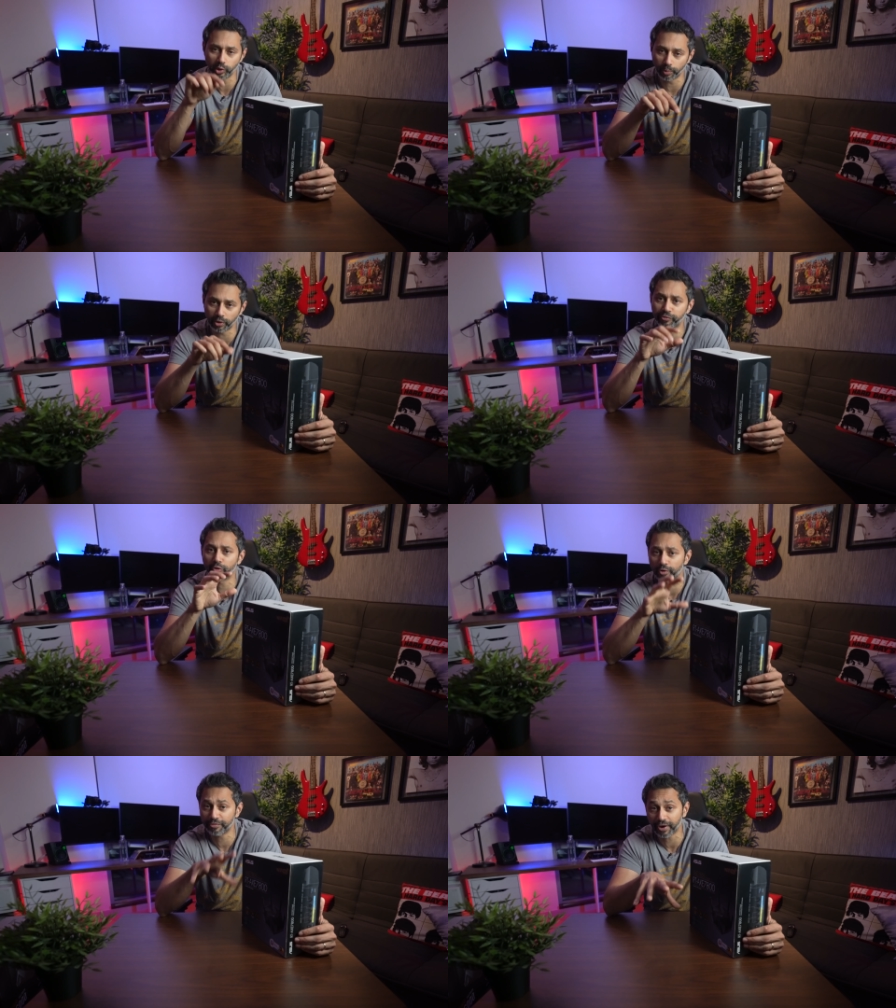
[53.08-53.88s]
two point
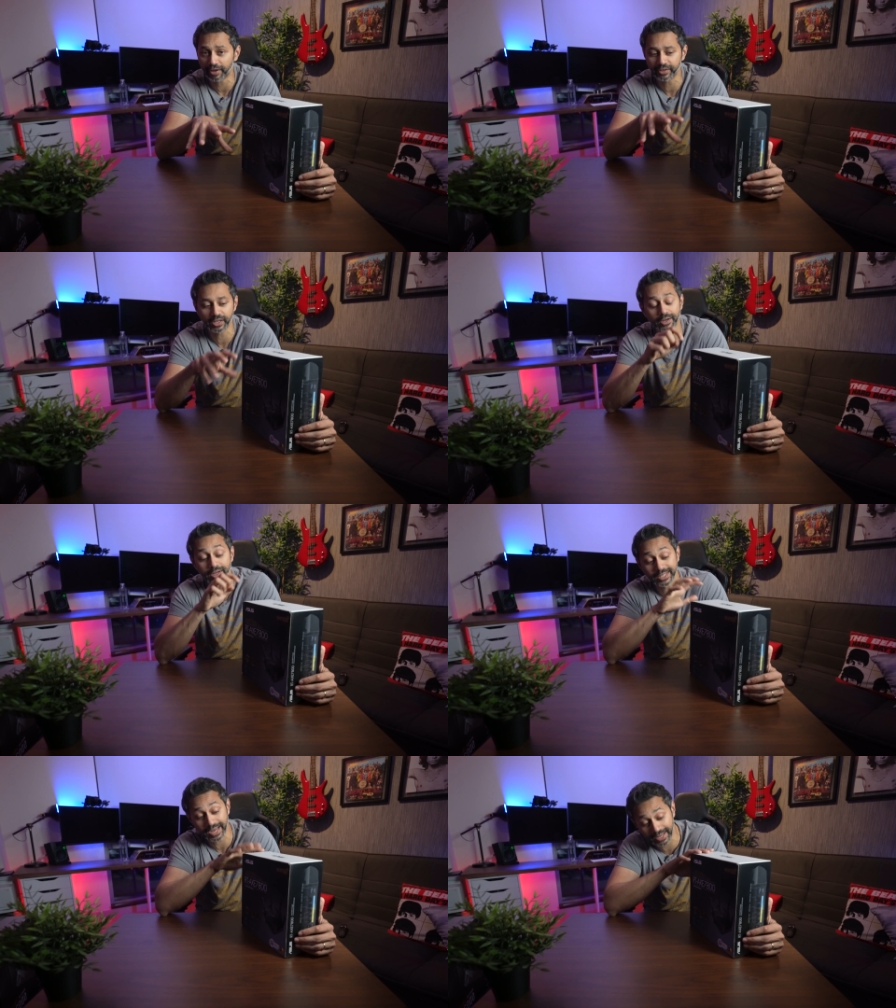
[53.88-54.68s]
four, five
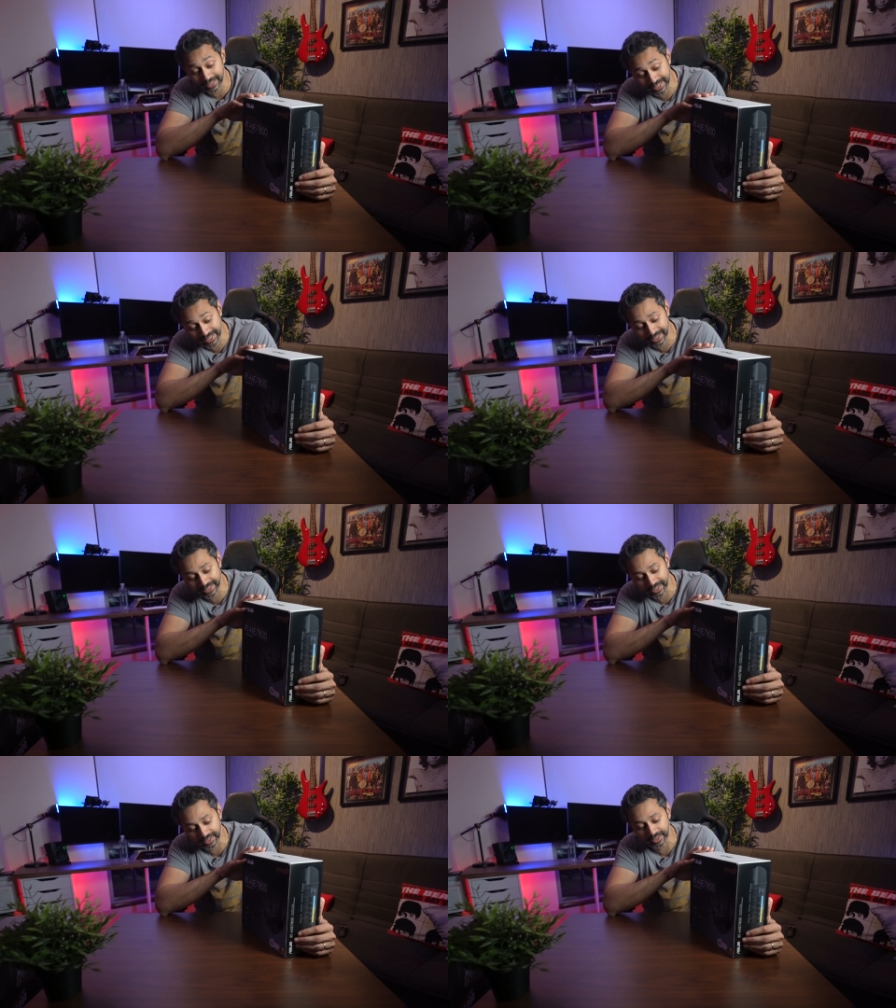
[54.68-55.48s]
gigahertz and six
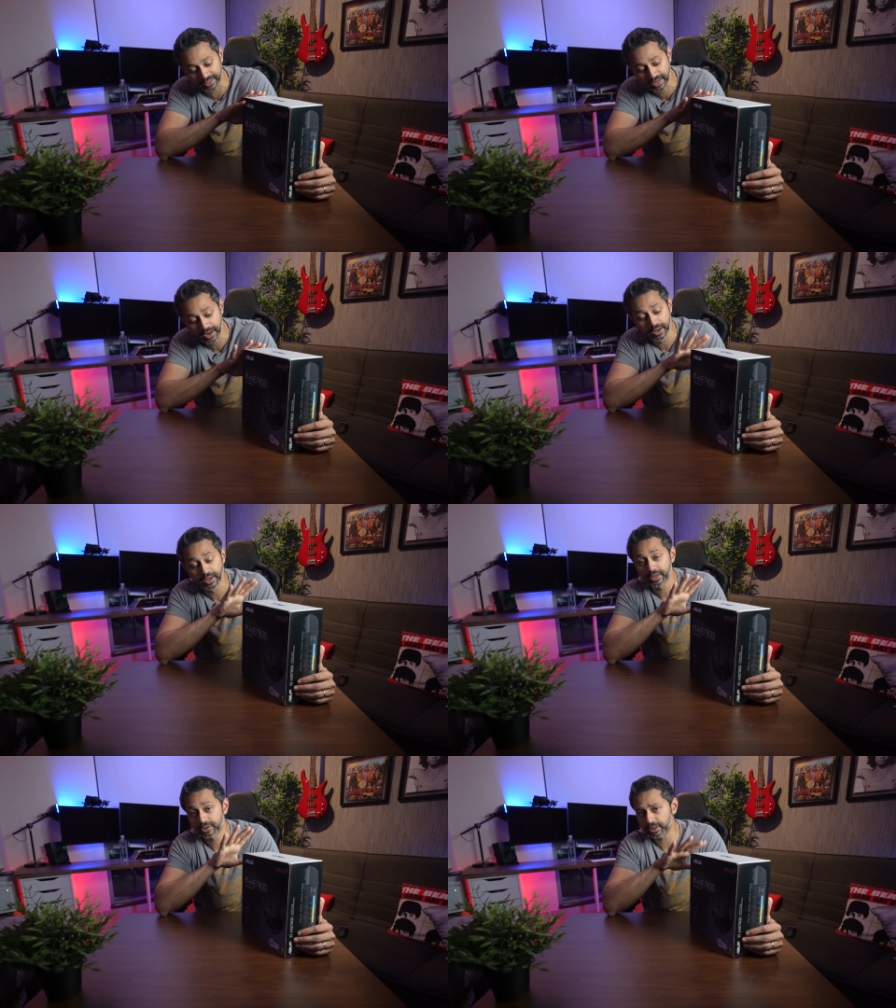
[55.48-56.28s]
gigahertz.
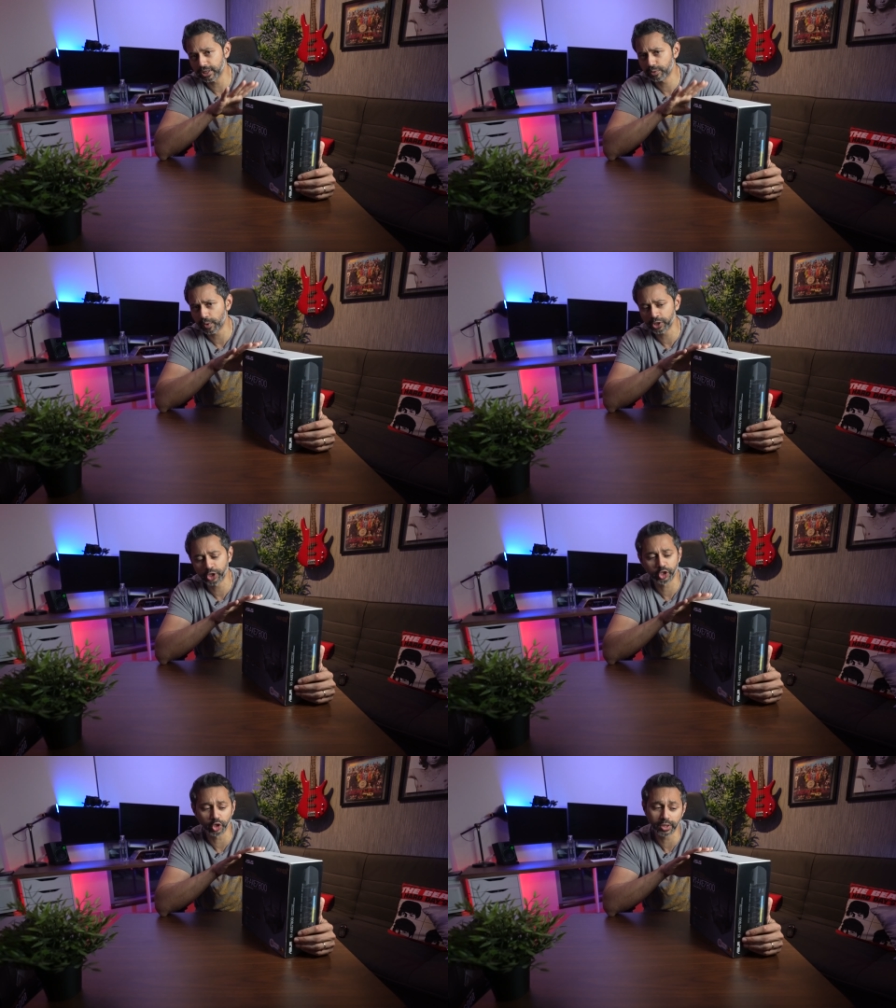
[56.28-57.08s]
So this one
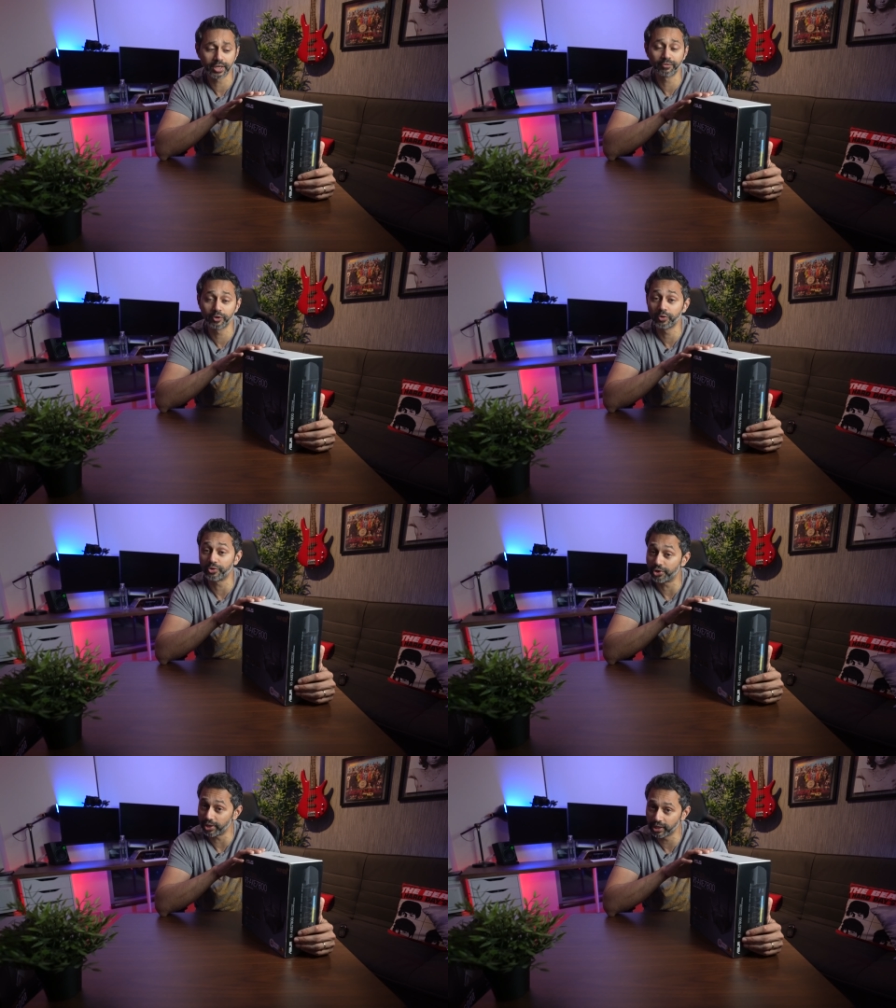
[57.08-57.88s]
should give you
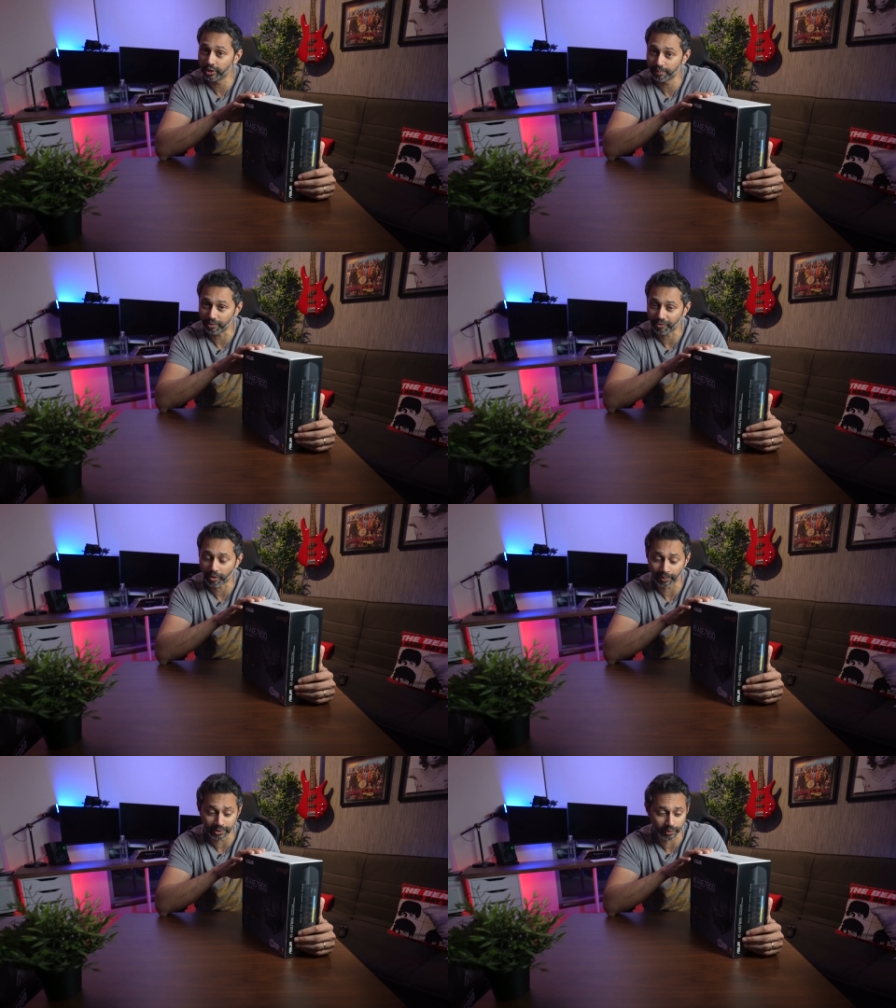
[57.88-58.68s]
really good
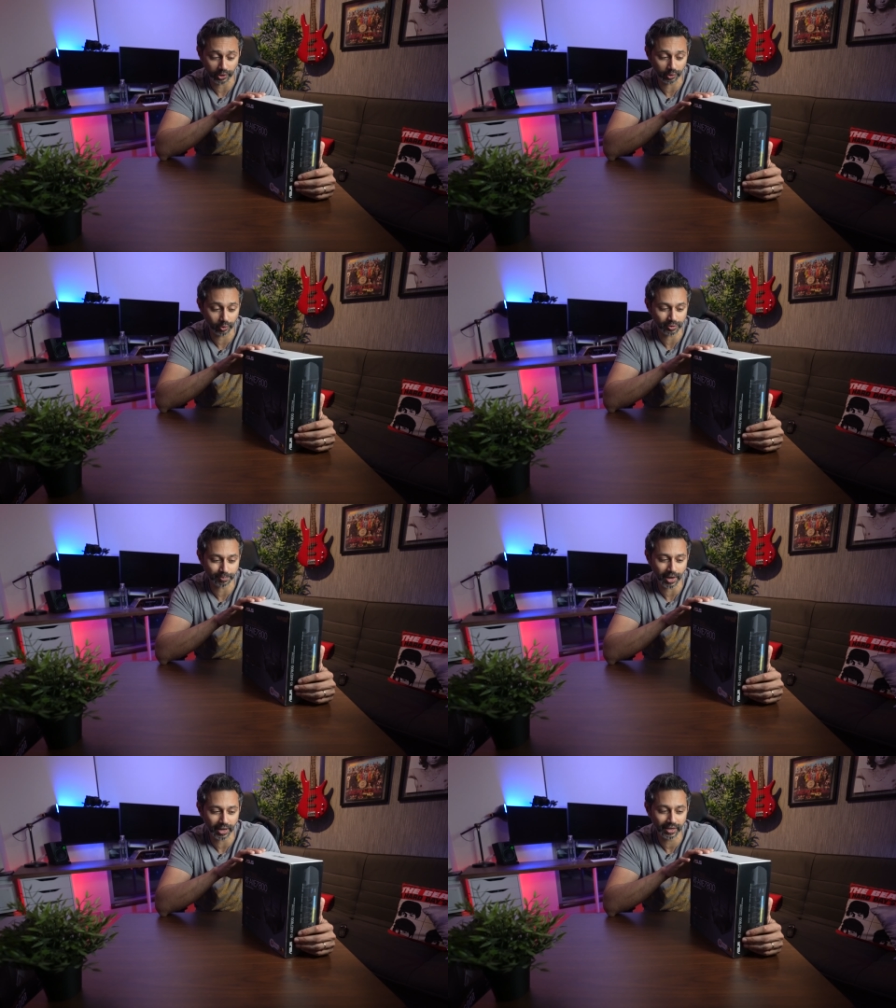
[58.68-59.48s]
performance when you're close
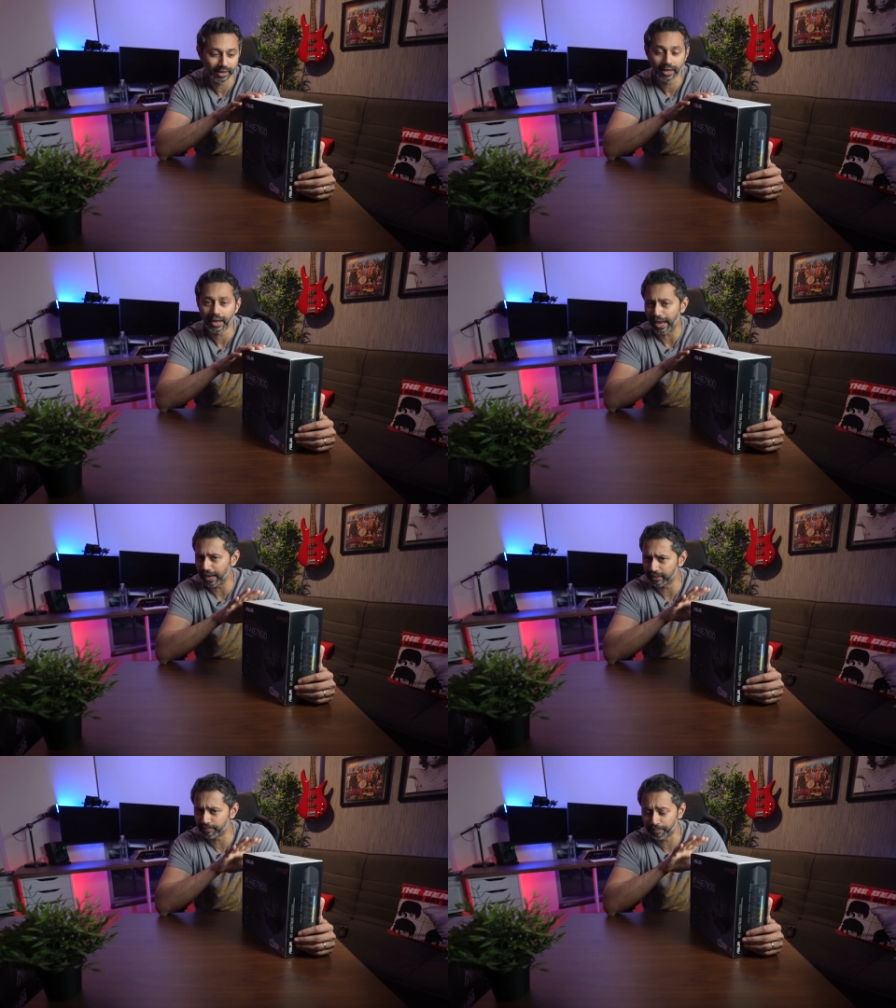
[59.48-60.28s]
by
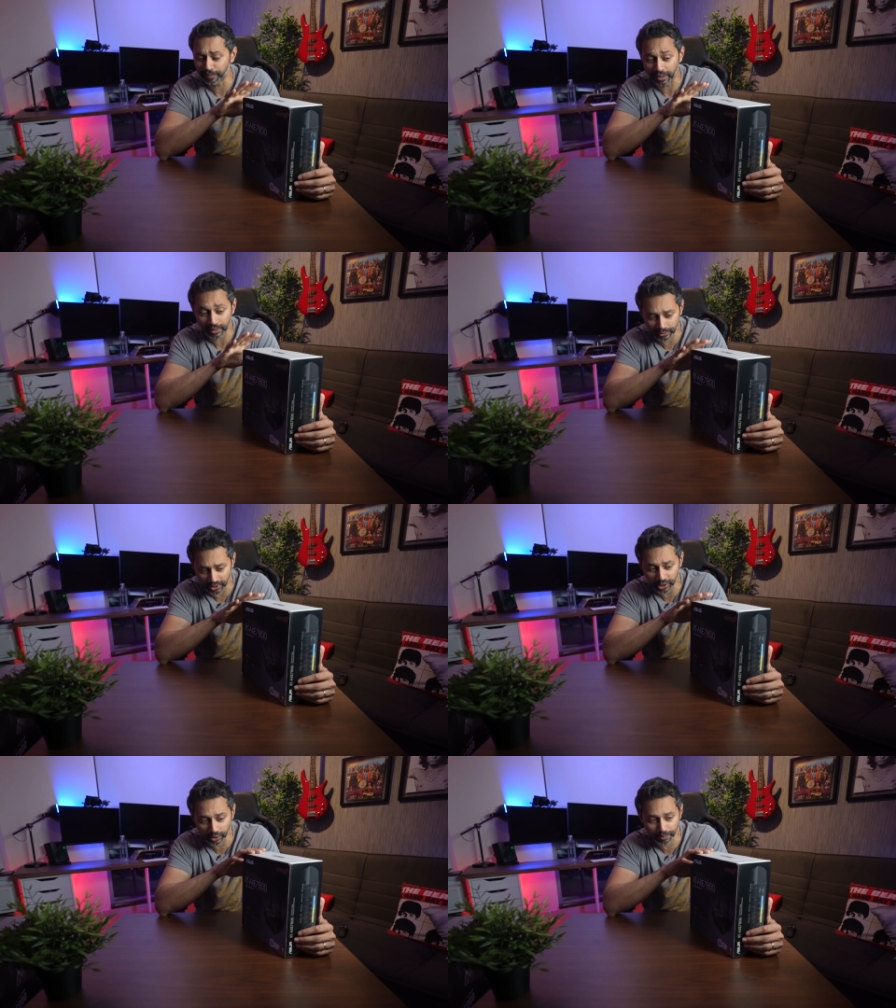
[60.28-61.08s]
and
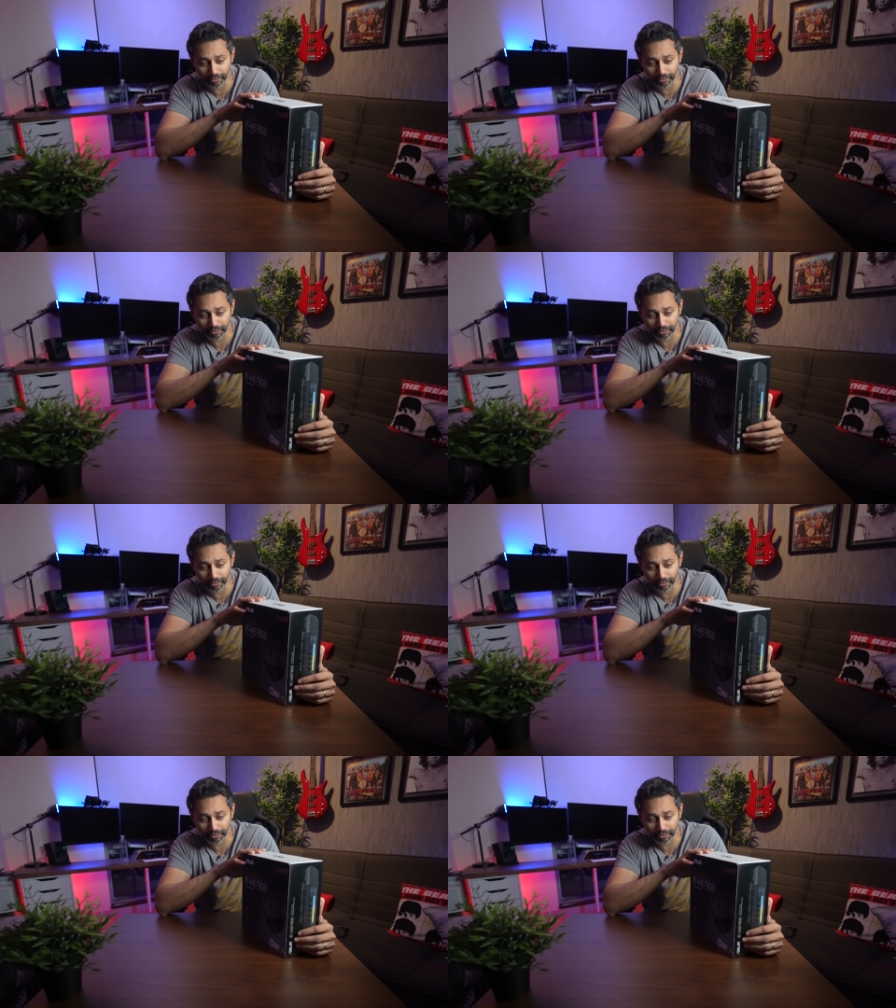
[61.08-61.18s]
really good